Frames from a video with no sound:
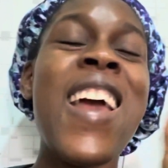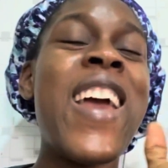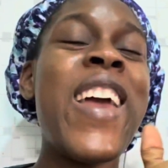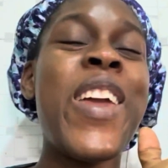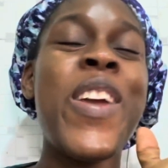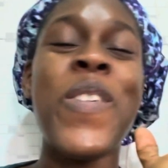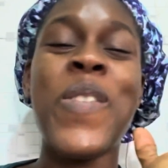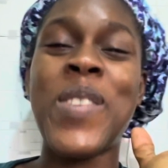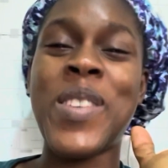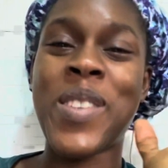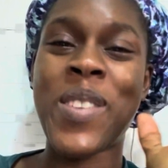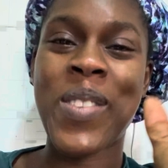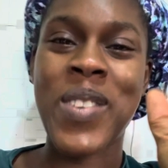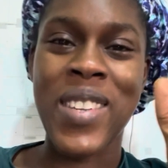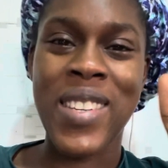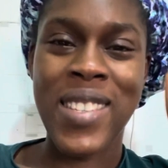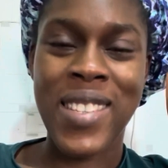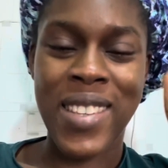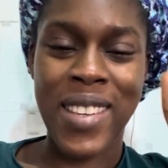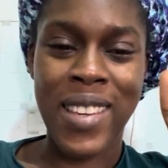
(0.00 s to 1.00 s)
It was
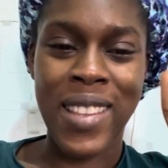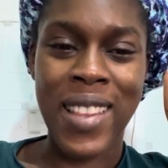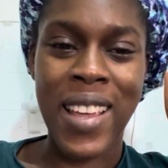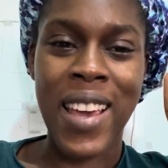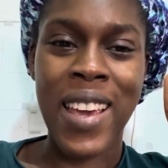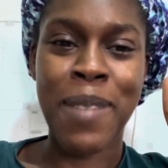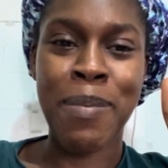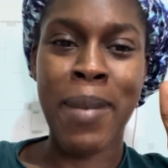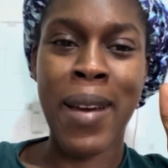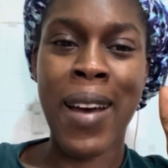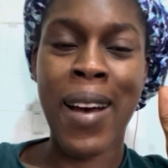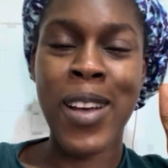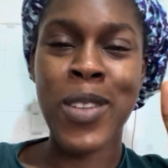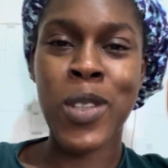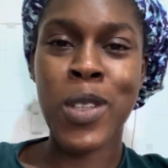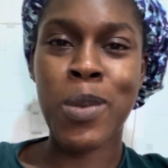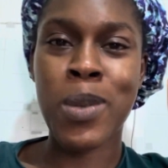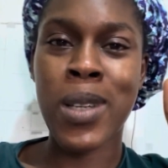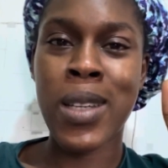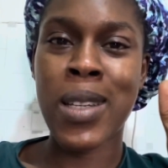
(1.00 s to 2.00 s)
crazy. Like, my house
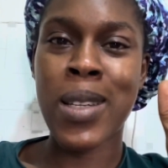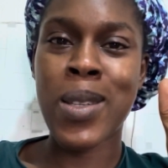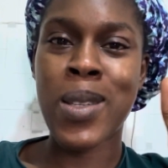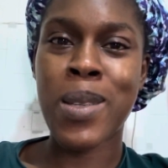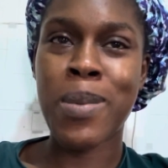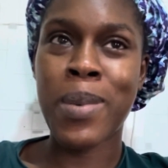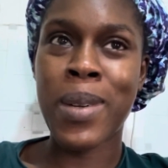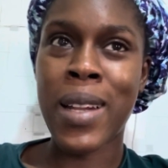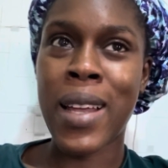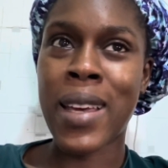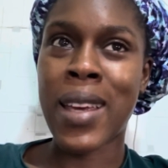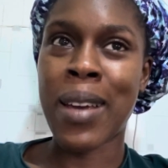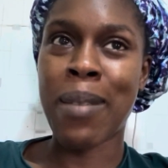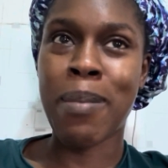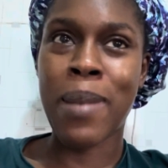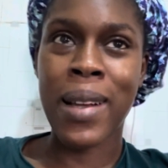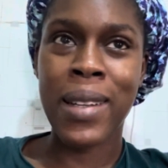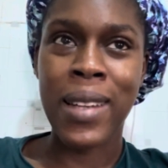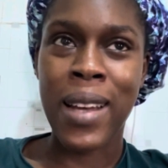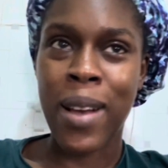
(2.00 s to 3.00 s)
was beginning to be like a
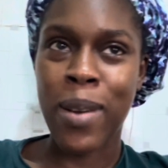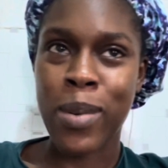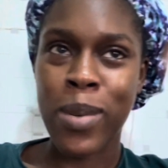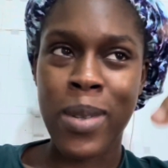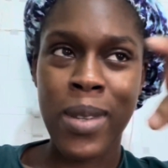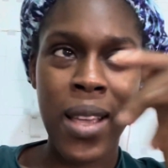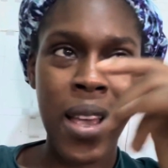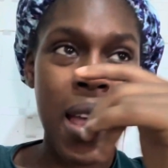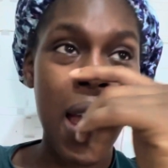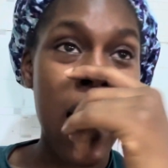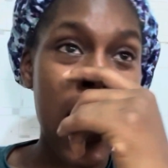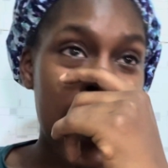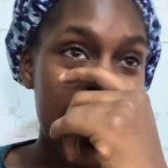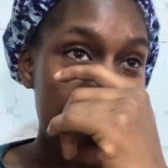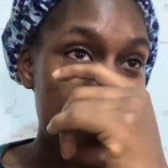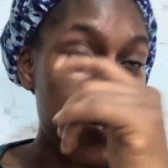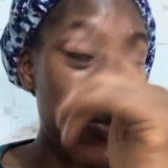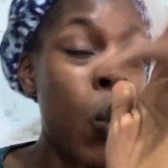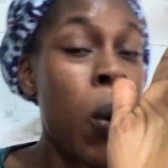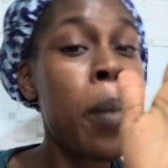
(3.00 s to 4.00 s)
madhouse.
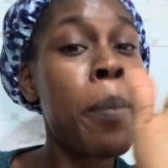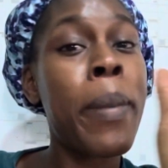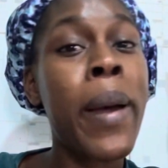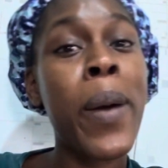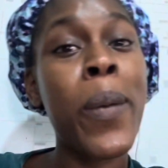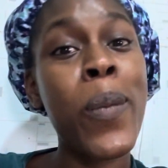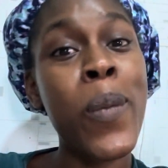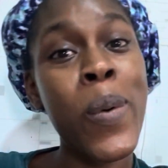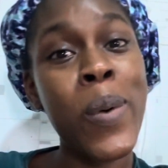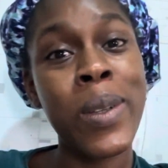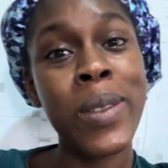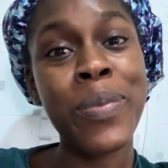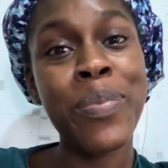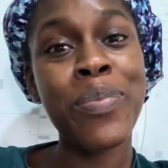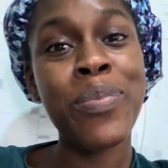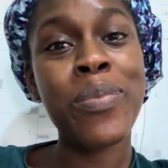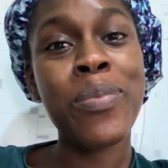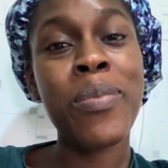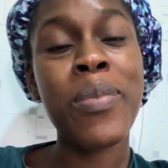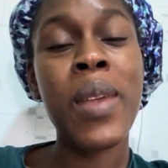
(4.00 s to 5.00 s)
And one by
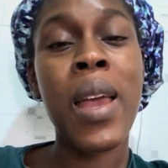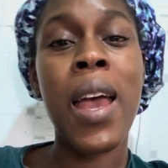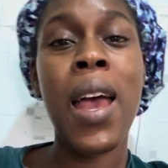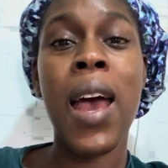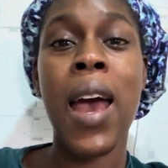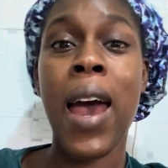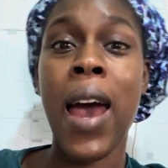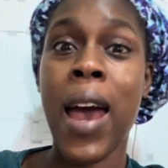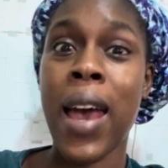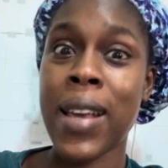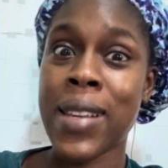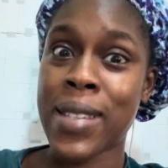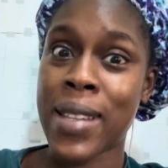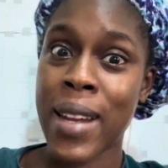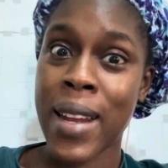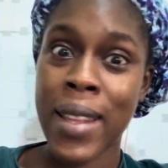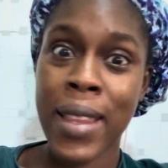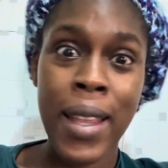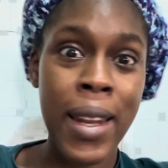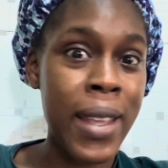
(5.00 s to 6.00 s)
one, I
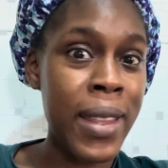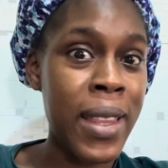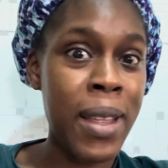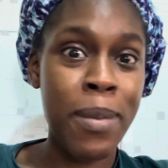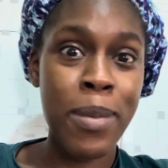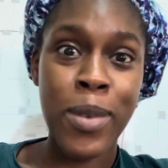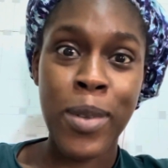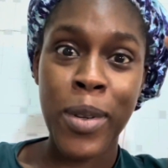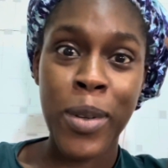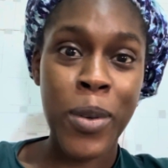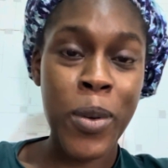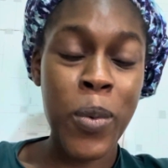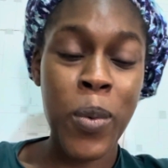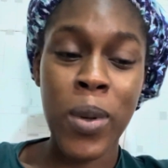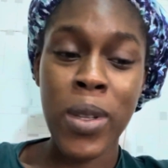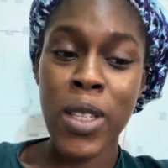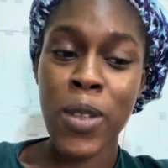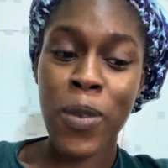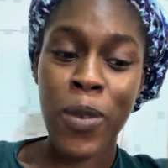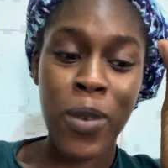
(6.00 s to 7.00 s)
started telling them to, you know
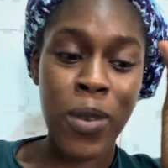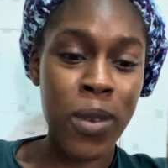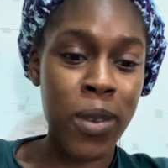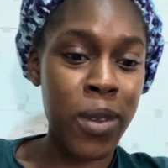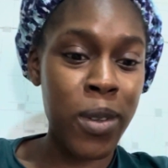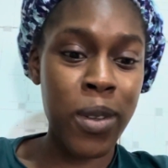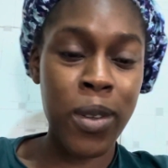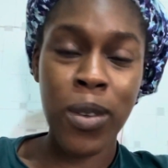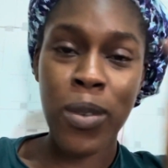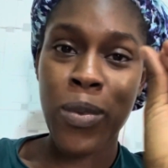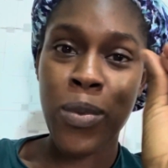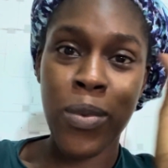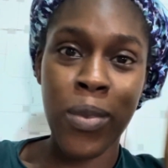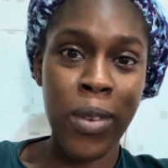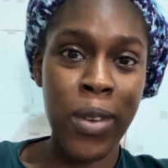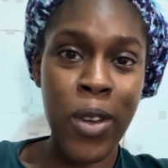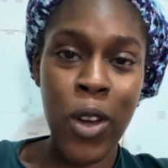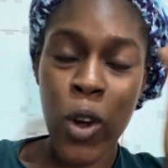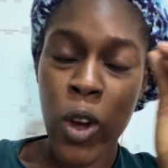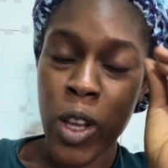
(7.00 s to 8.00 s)
what, if
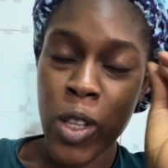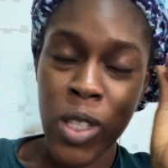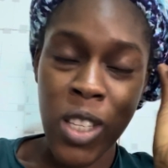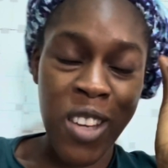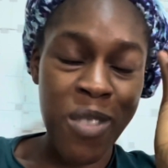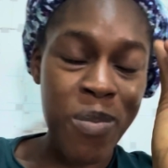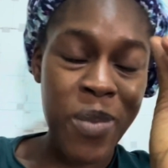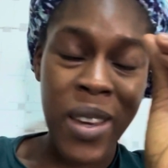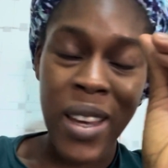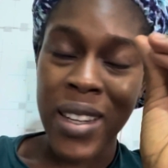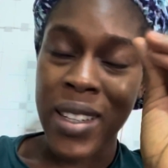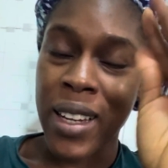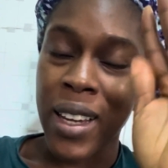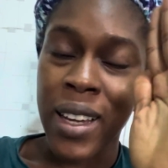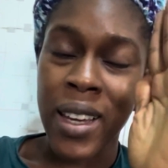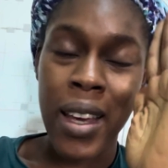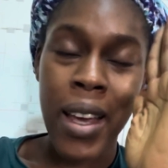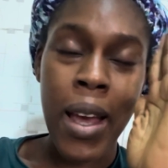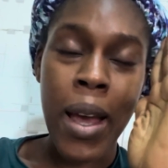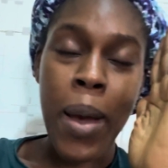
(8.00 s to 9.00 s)
you're going to give me headache,
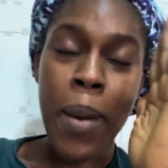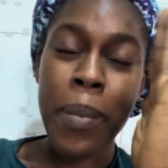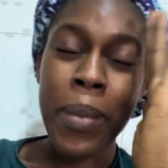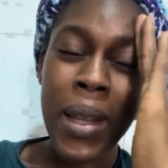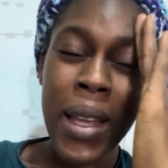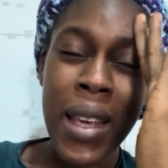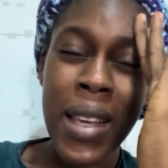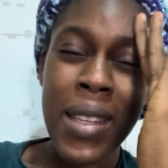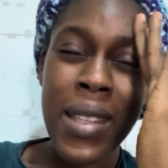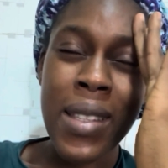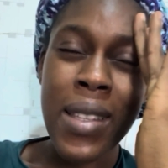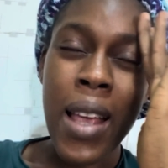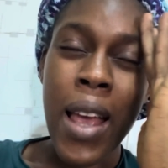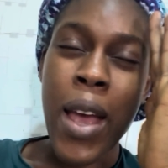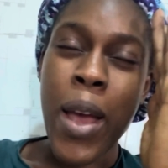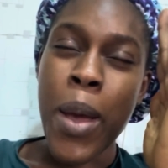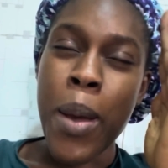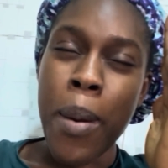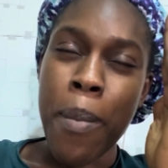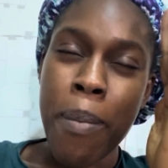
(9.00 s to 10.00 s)
please,
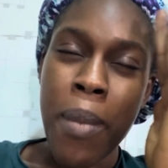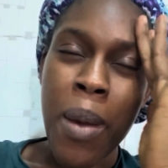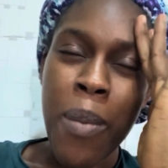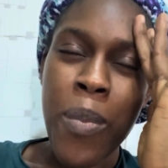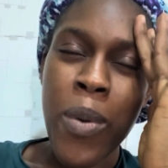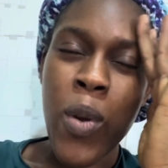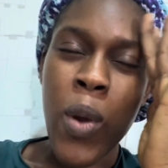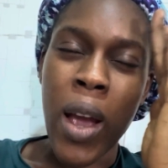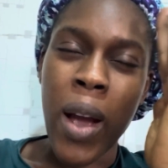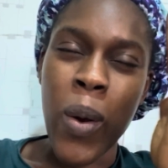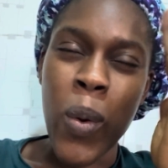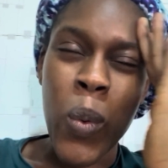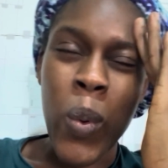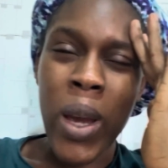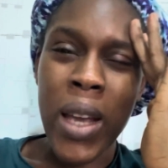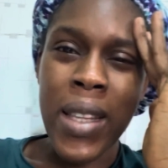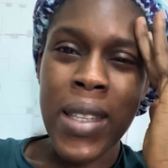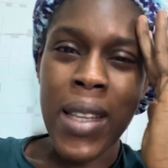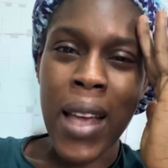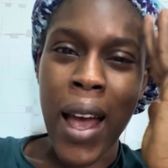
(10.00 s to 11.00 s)
maybe you can
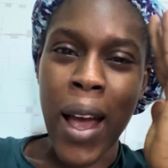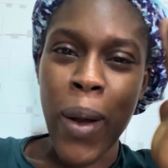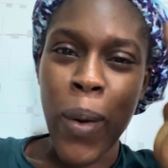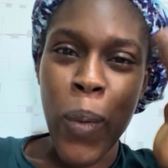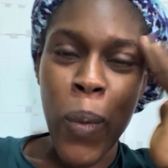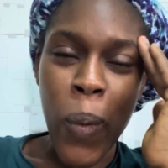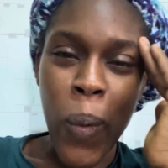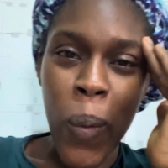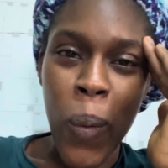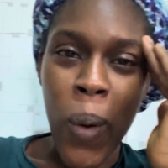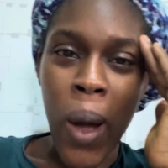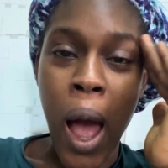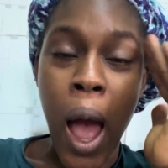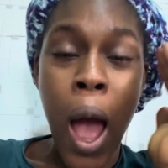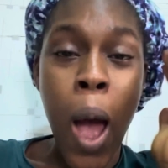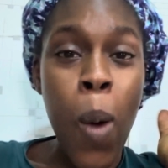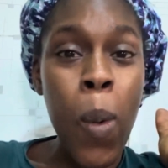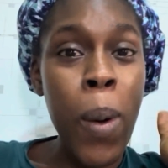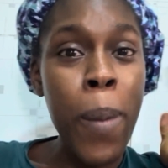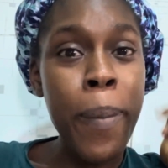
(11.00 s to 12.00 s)
quit and go.
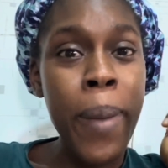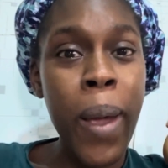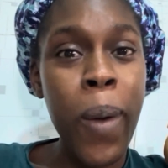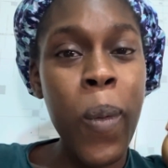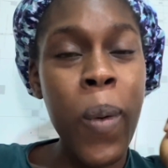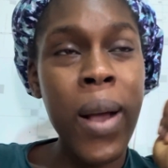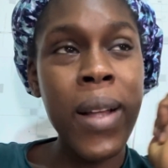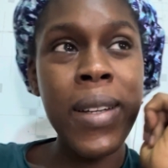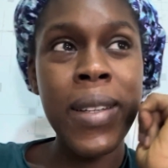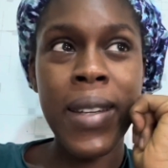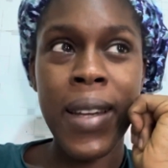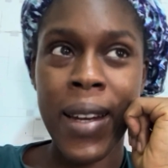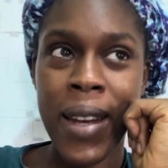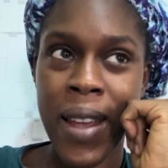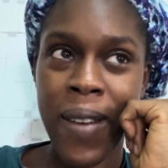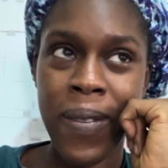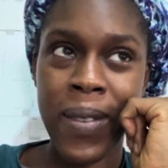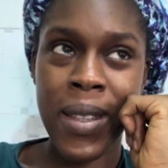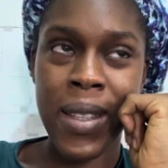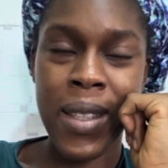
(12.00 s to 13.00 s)
And one by one, they
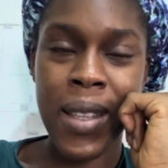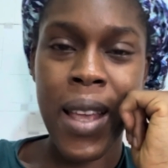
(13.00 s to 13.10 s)
left.